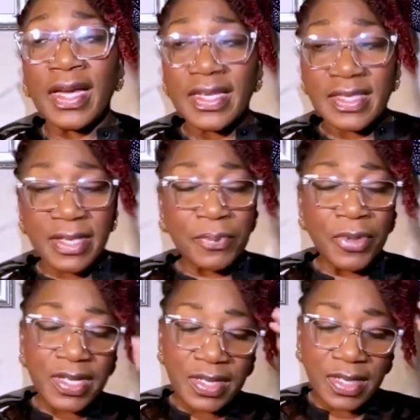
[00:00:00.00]

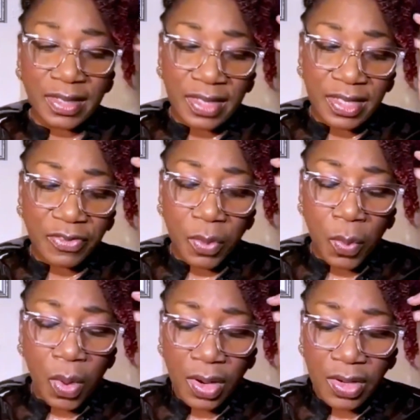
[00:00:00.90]
separated even
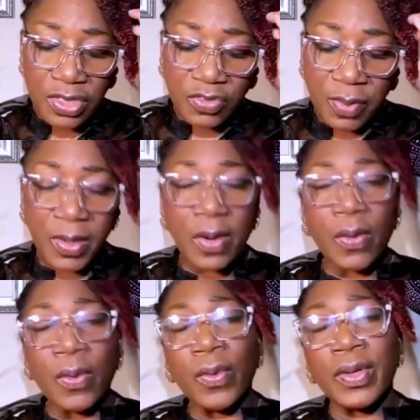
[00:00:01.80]
worse from our
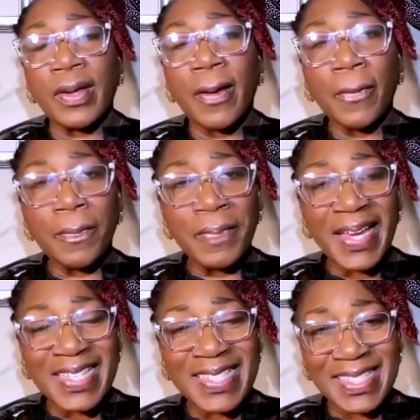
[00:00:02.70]
own
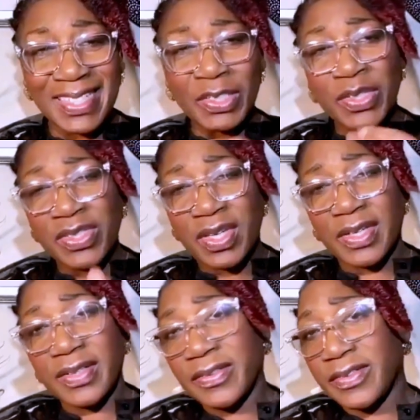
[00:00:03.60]
best inner
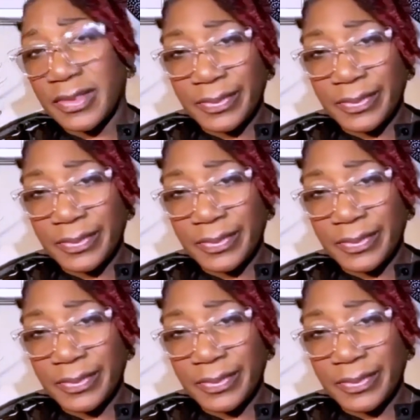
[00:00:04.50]
selves.